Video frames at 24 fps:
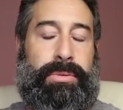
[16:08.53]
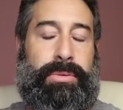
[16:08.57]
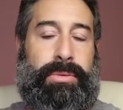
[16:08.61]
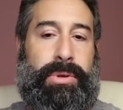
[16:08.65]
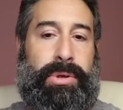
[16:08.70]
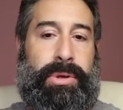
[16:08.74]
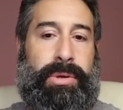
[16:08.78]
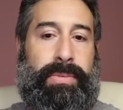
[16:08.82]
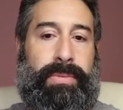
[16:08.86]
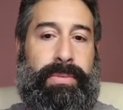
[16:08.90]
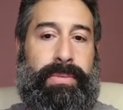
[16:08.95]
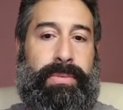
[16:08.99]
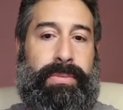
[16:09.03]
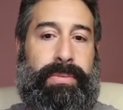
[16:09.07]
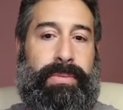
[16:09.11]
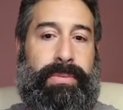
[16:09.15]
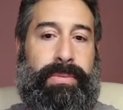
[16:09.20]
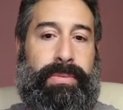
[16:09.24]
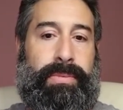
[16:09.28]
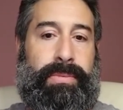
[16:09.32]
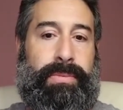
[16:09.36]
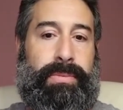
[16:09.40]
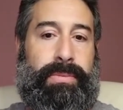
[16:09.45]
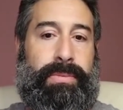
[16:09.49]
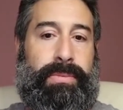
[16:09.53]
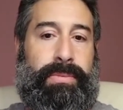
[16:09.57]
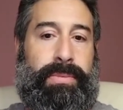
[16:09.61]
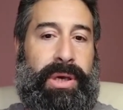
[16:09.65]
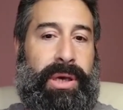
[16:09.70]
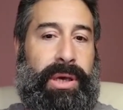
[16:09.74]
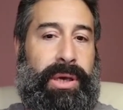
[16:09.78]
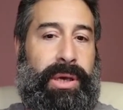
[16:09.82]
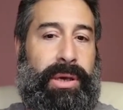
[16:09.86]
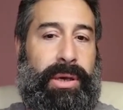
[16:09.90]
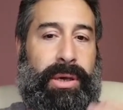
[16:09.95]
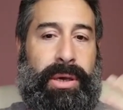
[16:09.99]
um,
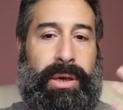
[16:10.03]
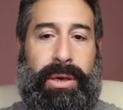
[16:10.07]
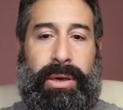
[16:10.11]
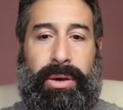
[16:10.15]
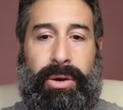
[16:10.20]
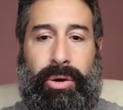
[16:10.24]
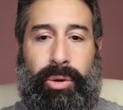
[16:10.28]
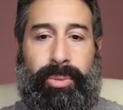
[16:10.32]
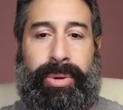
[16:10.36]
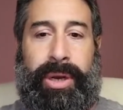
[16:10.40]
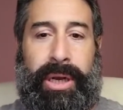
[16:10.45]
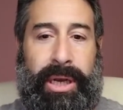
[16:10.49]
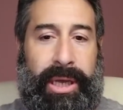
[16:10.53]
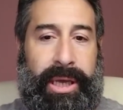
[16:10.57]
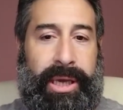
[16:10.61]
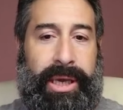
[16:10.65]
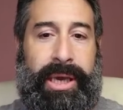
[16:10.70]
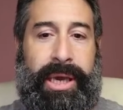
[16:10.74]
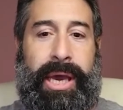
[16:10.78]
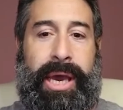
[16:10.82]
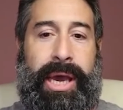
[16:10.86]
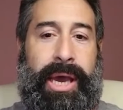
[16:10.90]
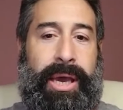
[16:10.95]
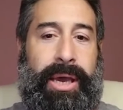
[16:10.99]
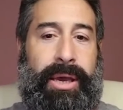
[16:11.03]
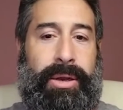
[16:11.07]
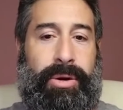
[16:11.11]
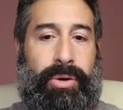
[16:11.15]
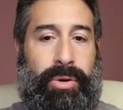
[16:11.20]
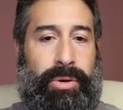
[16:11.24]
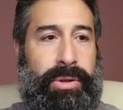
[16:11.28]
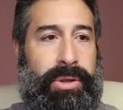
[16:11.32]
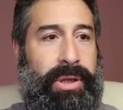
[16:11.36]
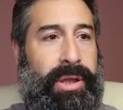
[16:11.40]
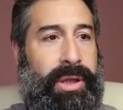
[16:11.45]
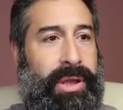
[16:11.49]
being uh, openly gay and
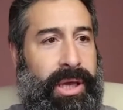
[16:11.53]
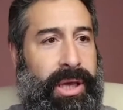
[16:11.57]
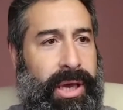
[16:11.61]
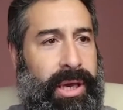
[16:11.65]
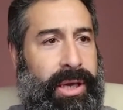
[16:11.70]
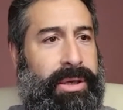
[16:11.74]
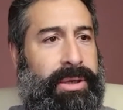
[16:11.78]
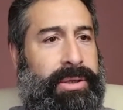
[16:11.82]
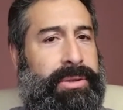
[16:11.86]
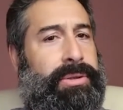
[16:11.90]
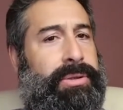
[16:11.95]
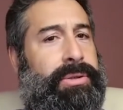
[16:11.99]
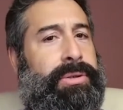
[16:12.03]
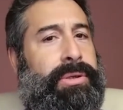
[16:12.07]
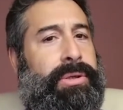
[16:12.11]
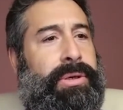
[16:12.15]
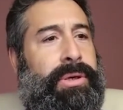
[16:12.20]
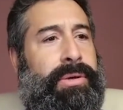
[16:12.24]
all the things.